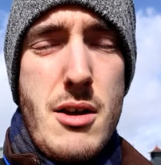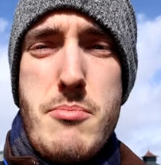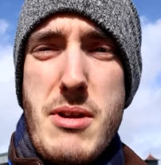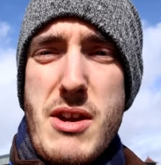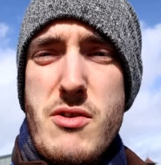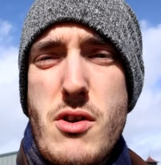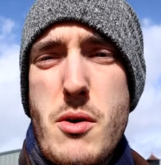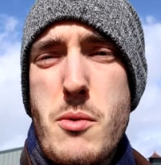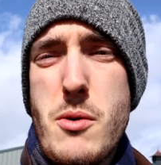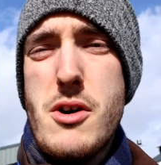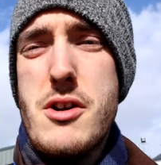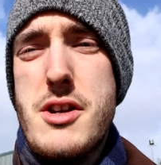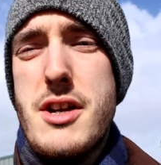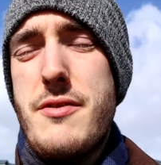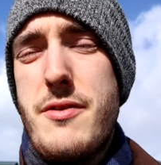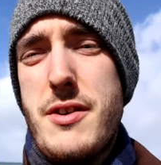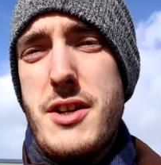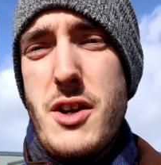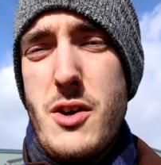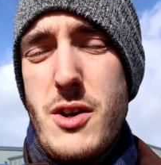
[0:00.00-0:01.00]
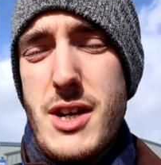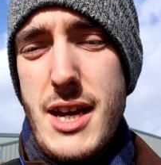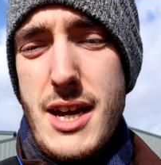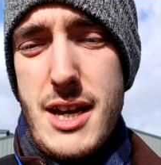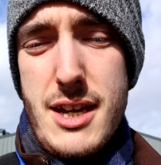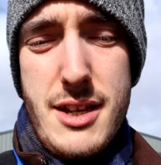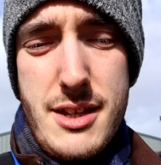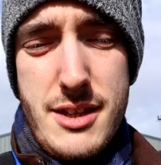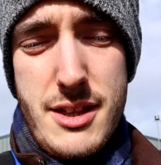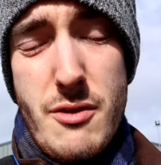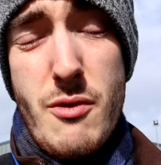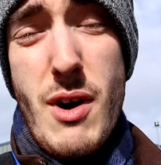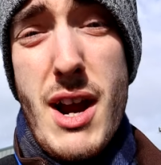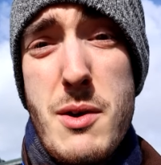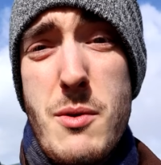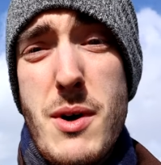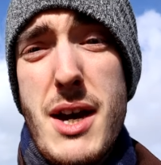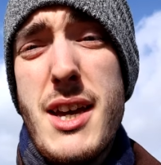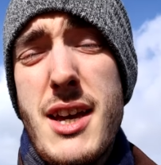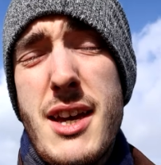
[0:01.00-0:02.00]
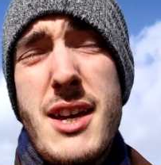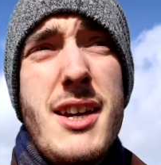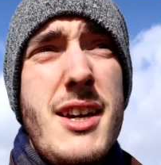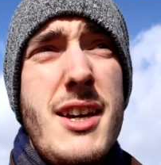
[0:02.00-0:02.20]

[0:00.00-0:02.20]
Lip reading: being rewarded for doing it the right way.